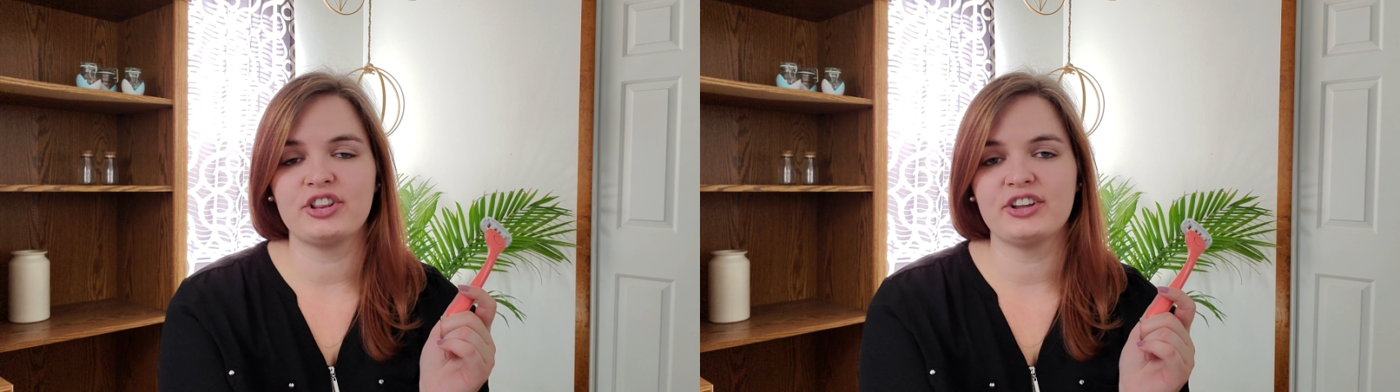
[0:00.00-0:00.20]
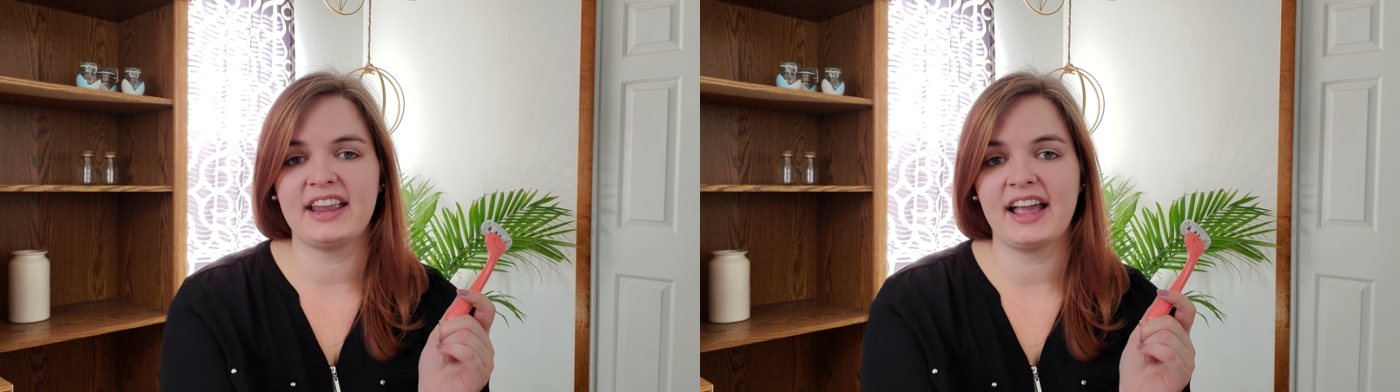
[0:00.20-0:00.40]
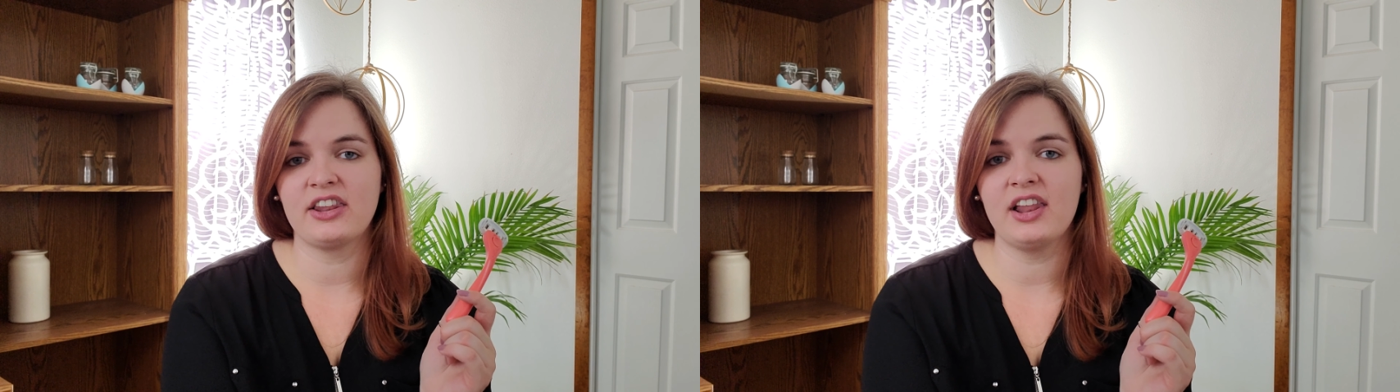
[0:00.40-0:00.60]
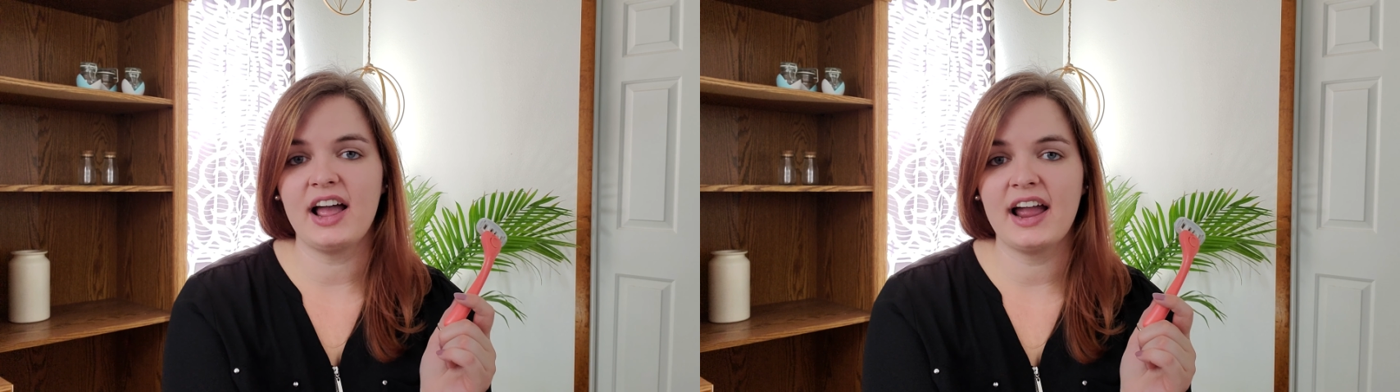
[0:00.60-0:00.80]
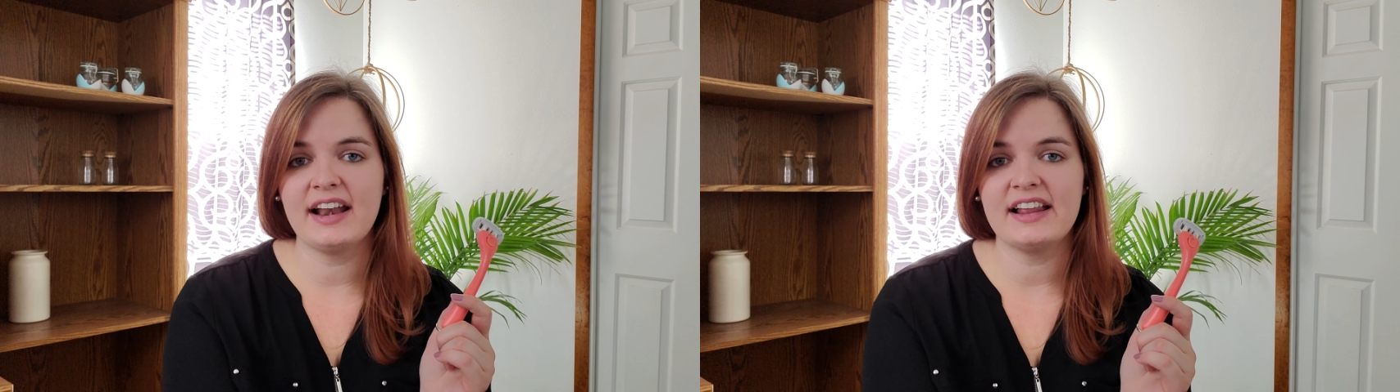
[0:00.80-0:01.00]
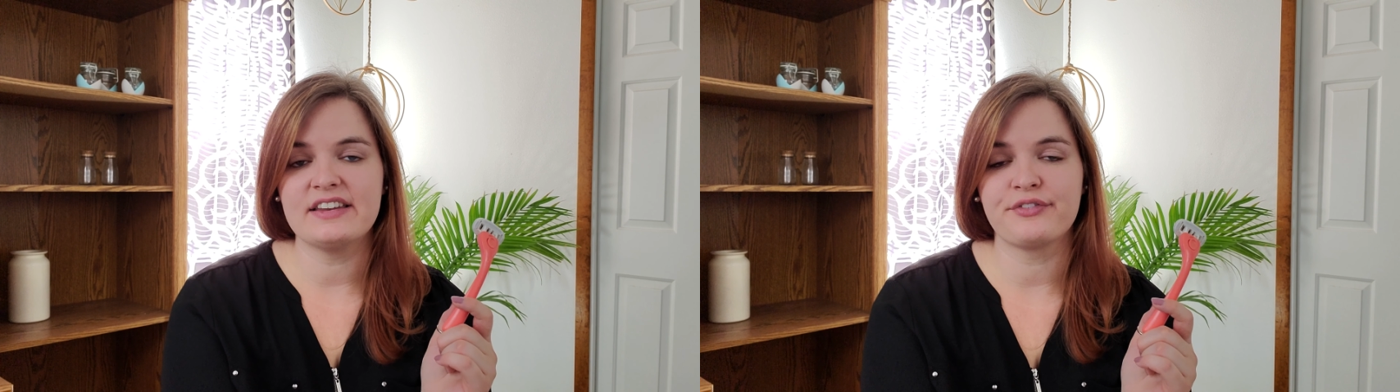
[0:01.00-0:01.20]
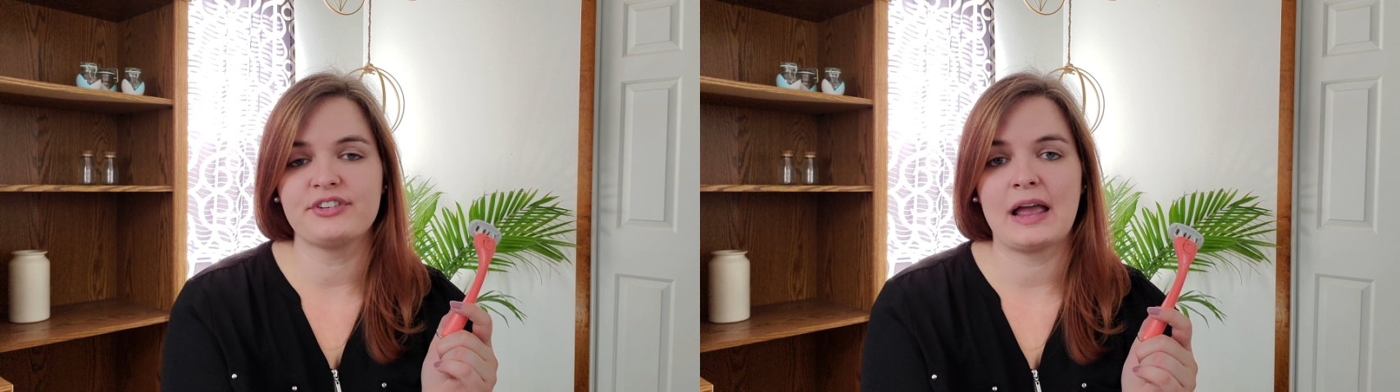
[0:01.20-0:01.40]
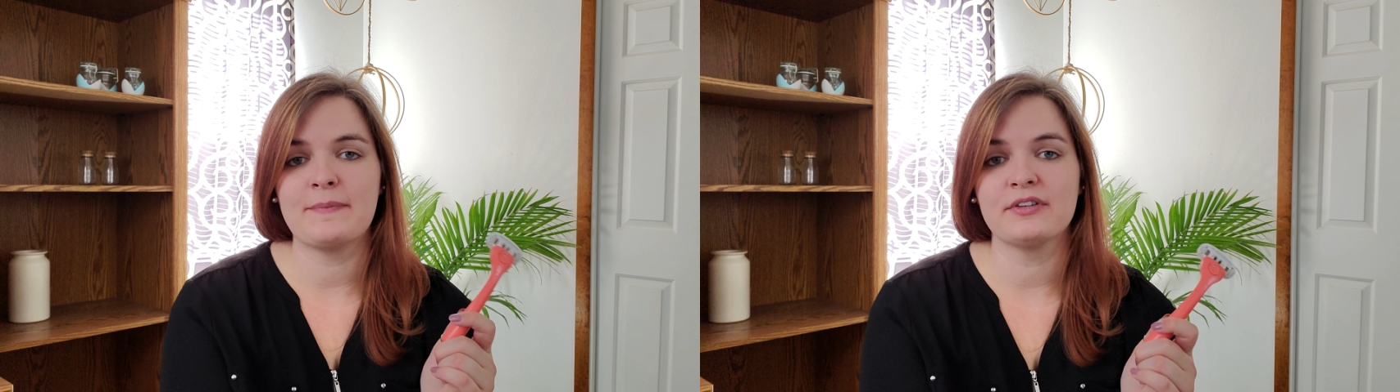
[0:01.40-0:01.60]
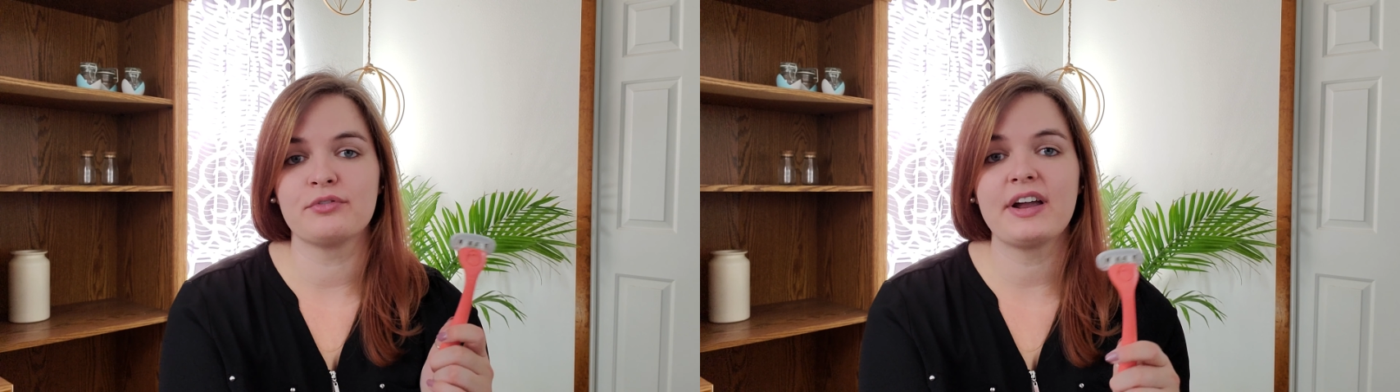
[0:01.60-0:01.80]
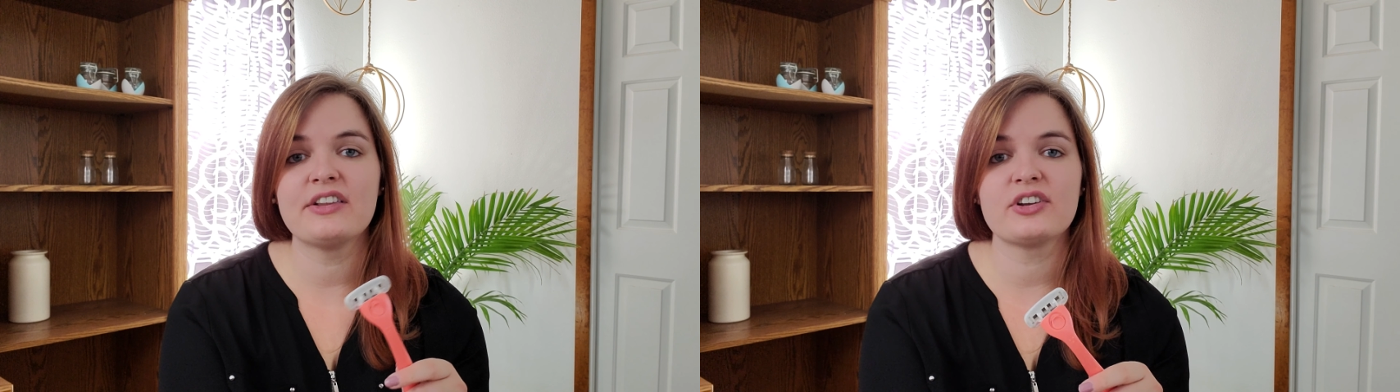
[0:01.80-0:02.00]
looking online at different types of
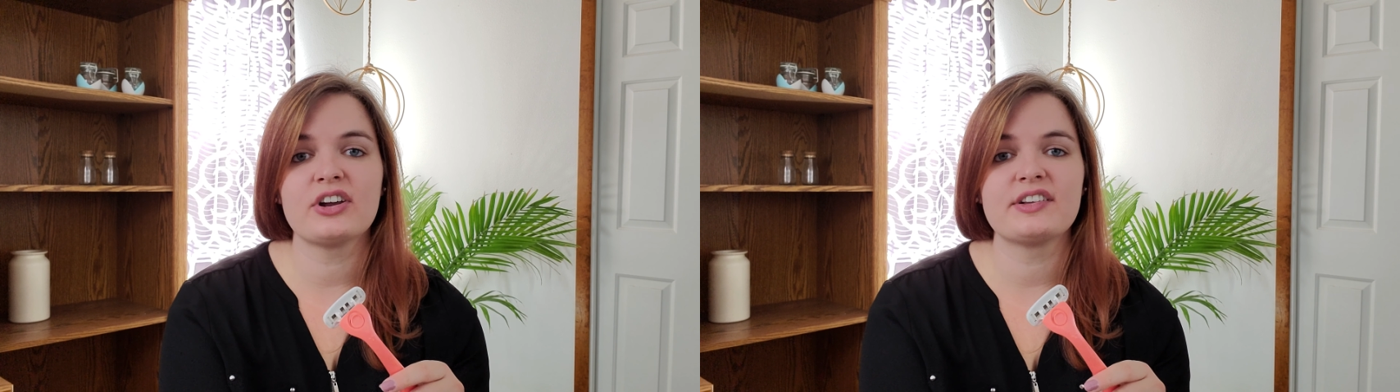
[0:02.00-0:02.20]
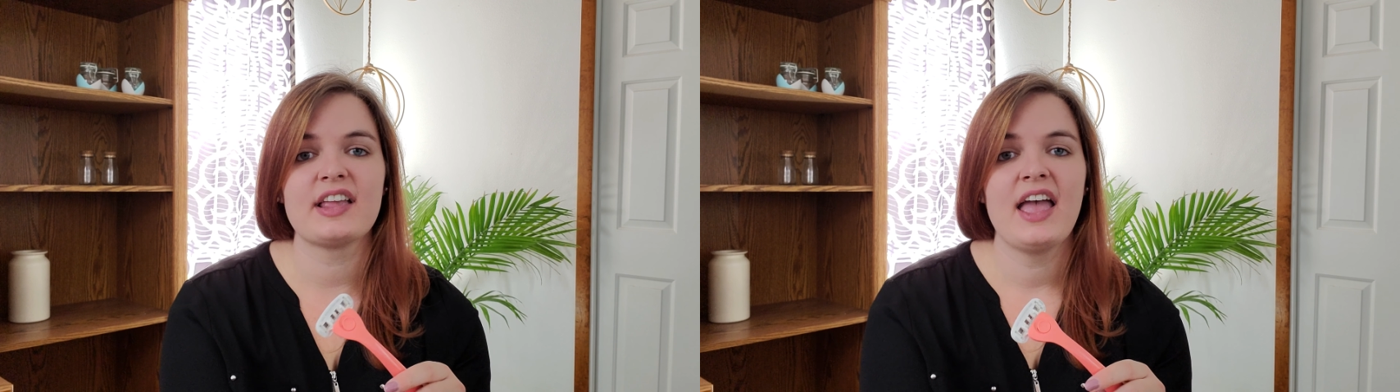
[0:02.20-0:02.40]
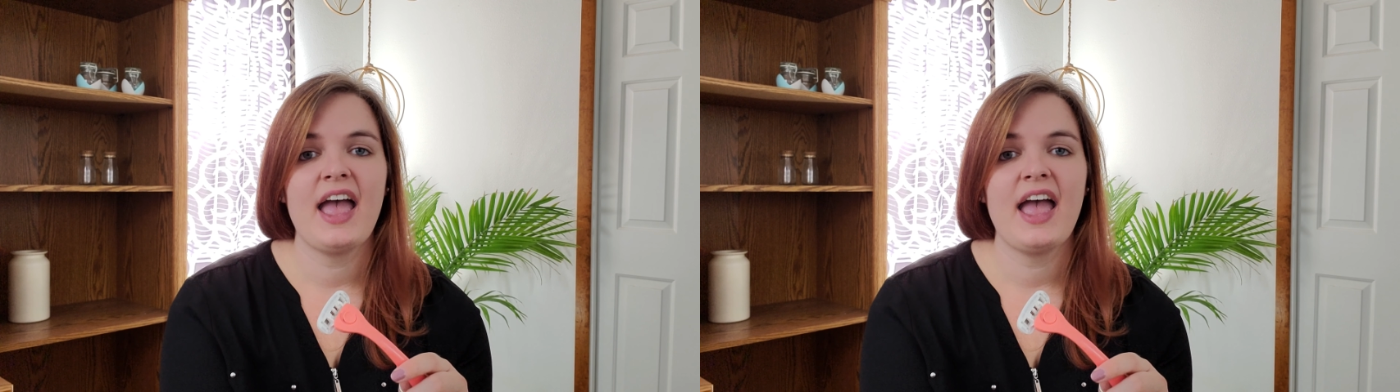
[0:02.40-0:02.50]
razors,